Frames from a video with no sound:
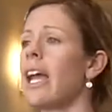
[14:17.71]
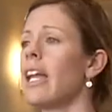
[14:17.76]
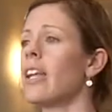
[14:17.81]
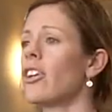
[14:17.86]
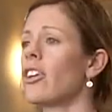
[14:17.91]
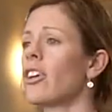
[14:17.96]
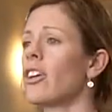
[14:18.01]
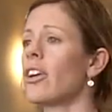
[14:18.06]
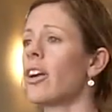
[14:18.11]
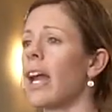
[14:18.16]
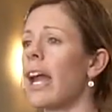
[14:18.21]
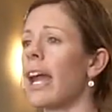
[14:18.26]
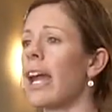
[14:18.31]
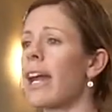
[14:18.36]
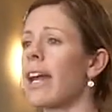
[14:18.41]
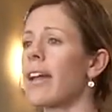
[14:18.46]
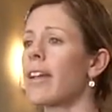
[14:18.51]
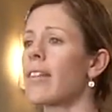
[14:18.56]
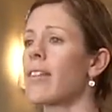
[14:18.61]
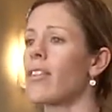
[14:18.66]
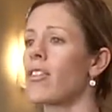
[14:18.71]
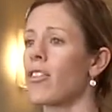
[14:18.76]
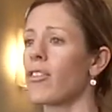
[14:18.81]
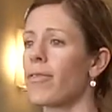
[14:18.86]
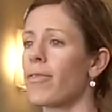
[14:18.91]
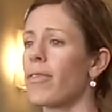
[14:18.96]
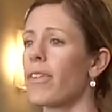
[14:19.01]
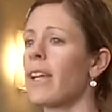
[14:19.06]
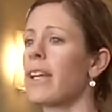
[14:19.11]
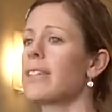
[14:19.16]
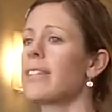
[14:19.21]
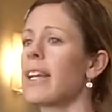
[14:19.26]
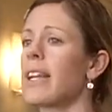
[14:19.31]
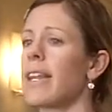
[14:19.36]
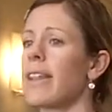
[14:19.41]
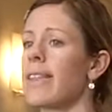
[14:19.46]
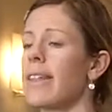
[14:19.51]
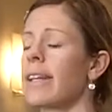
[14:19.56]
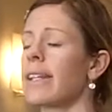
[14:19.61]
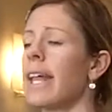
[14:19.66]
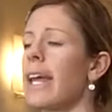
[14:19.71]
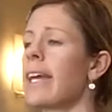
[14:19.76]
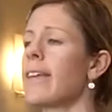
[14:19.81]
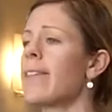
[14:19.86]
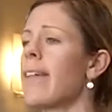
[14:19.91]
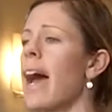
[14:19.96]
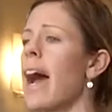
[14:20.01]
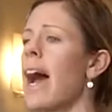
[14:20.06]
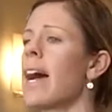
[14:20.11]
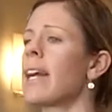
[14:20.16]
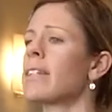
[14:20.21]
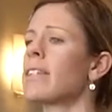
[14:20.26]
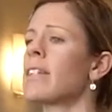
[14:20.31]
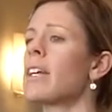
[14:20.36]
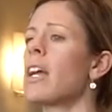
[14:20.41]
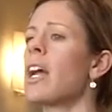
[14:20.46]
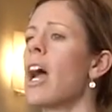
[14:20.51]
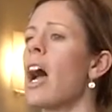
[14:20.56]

in your hands, your feet, anything like that,